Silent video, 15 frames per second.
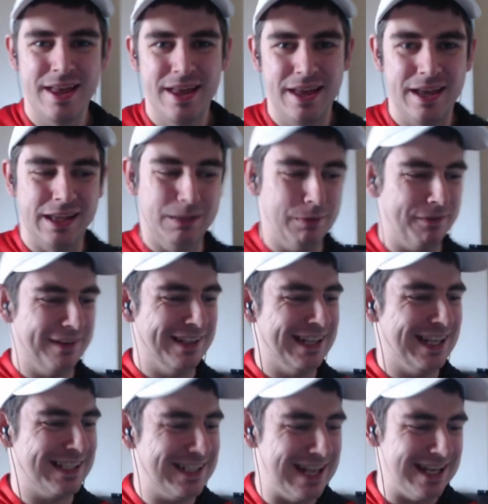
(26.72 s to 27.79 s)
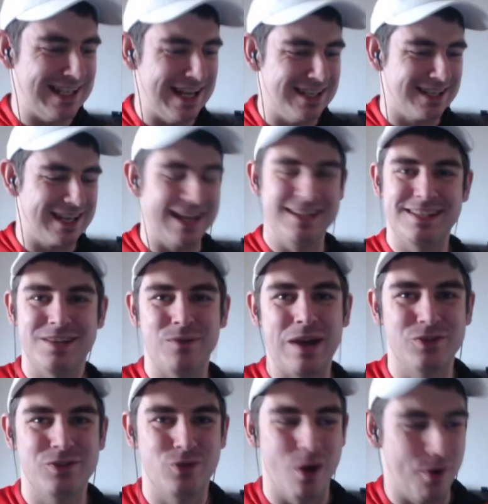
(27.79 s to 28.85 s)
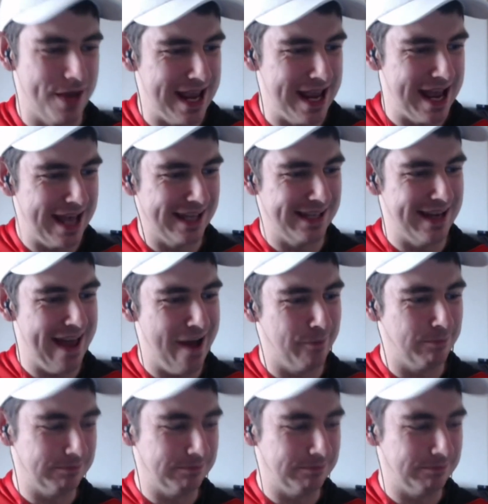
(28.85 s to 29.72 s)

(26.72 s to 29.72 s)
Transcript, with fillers: Hello my fellow today Saints, Kenzie Retro here. Now,